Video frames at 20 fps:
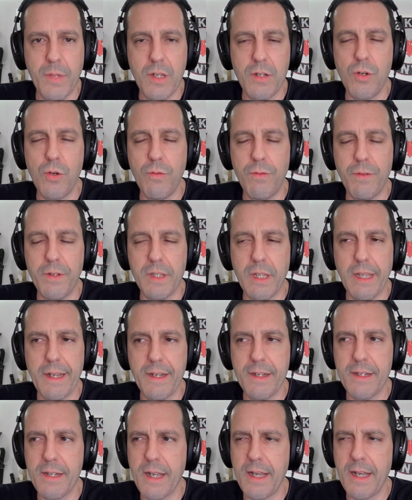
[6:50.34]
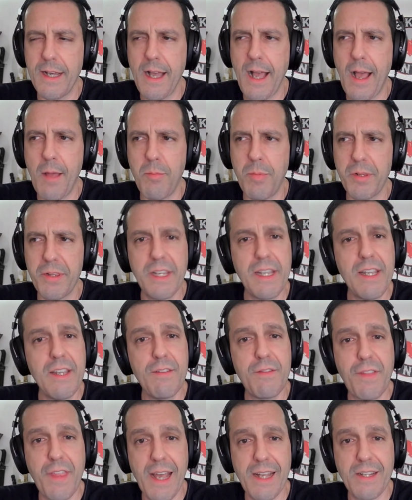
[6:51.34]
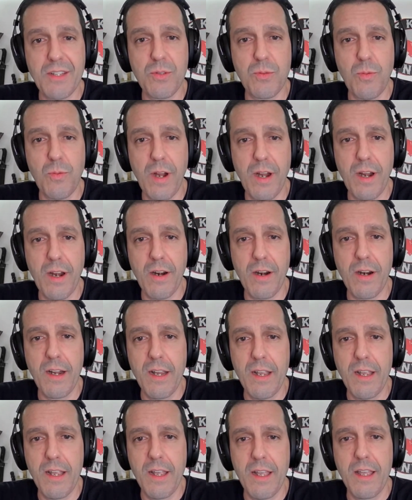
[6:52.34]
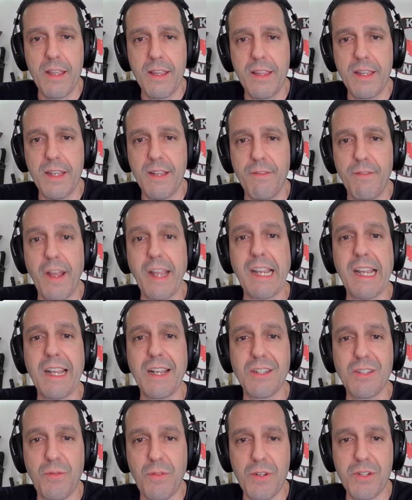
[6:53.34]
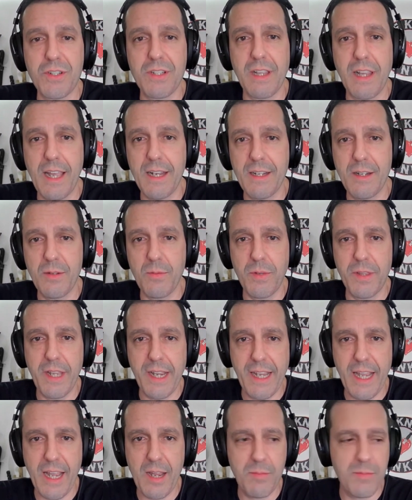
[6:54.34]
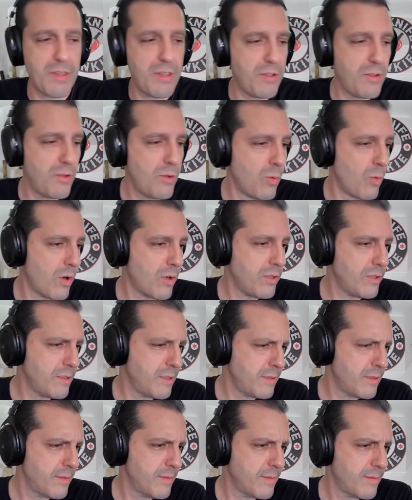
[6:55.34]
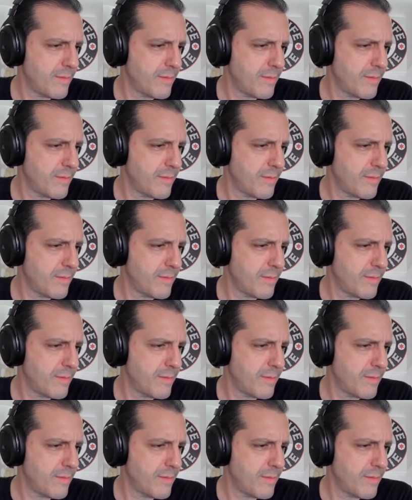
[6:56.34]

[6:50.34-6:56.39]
Newfoundland. Uh, I believe that's where the Vikings first landed when they came to the New World.